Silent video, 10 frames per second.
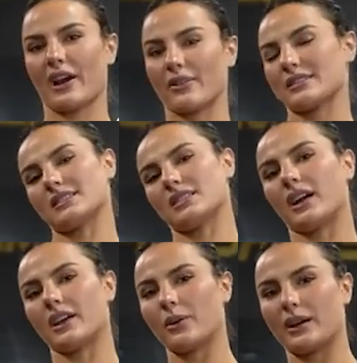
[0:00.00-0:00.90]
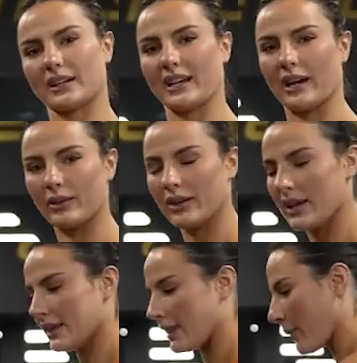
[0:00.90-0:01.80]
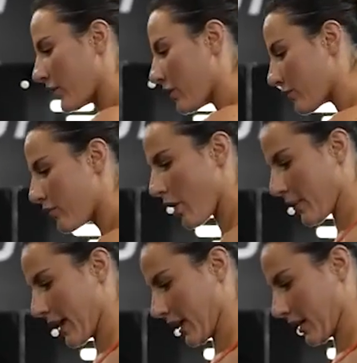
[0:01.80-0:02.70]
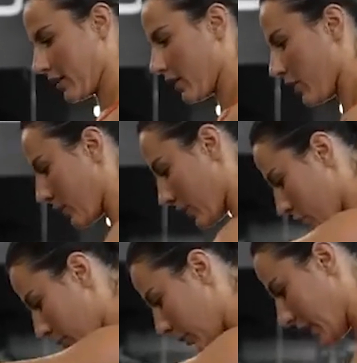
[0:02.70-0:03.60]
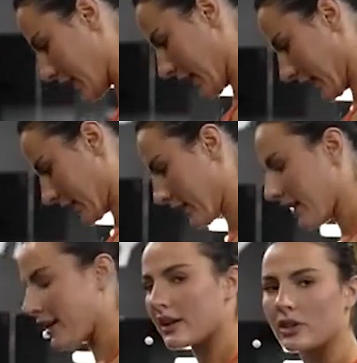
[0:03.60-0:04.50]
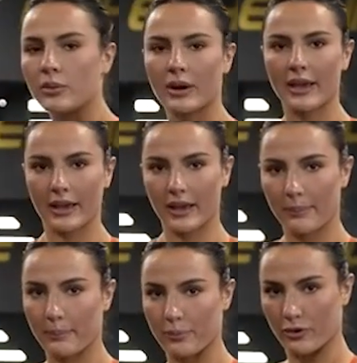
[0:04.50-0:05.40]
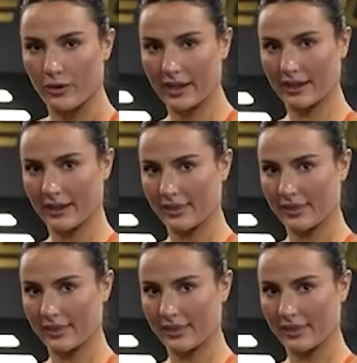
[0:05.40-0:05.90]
out this entire workout. That when you're rowing, when you're pulling, you want to bring